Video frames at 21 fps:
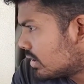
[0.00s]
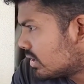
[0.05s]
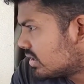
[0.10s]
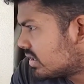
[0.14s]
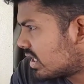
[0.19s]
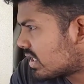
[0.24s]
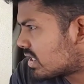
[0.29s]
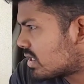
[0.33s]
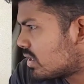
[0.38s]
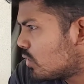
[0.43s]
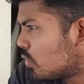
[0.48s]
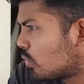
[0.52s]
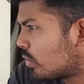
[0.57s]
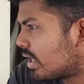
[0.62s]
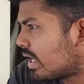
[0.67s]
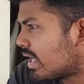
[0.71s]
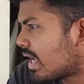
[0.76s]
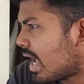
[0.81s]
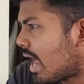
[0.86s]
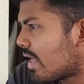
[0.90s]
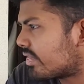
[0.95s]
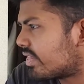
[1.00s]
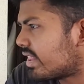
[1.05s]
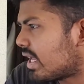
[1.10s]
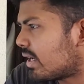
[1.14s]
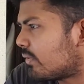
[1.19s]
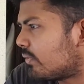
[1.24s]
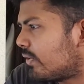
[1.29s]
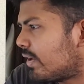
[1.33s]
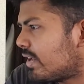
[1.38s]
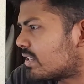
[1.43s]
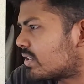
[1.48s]
Just looking at that
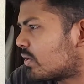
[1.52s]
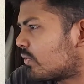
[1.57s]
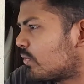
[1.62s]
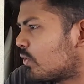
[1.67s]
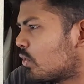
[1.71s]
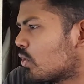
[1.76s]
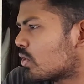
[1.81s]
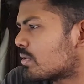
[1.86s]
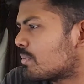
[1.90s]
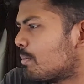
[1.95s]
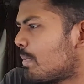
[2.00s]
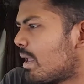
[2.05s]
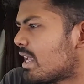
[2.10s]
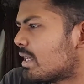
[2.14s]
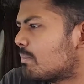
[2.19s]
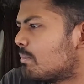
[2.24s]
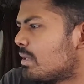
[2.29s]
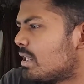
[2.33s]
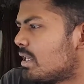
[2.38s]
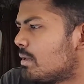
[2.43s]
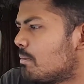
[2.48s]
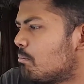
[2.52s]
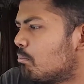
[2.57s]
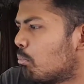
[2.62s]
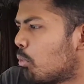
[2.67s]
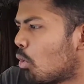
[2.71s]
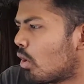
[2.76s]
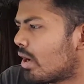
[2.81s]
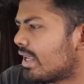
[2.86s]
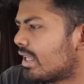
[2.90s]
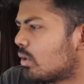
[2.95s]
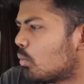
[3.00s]
face of yours make me
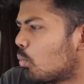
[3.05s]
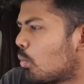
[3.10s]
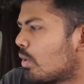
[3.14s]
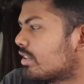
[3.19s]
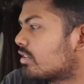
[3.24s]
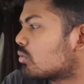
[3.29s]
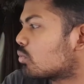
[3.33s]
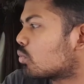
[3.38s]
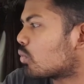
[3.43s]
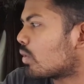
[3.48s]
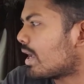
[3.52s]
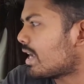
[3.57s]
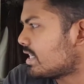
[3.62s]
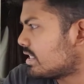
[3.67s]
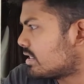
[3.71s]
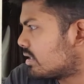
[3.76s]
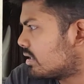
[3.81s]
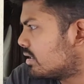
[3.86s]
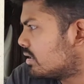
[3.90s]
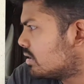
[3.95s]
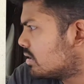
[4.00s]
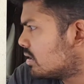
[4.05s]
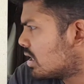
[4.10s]
boil with rage.